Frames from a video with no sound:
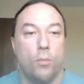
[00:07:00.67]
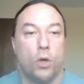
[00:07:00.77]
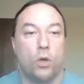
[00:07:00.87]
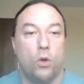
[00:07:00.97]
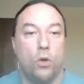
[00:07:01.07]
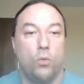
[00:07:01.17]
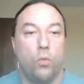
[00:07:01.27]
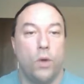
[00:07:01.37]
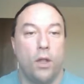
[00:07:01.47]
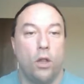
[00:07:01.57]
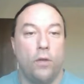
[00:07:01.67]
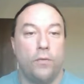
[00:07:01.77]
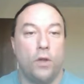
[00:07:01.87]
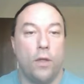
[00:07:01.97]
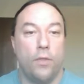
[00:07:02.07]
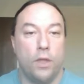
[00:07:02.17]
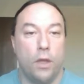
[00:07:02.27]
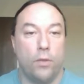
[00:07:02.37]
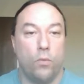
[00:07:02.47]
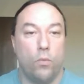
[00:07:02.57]
but could well have gone the
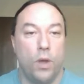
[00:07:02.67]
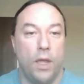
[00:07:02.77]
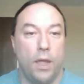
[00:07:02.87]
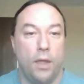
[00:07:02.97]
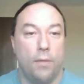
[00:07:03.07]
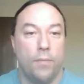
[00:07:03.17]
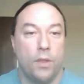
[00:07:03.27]
other way,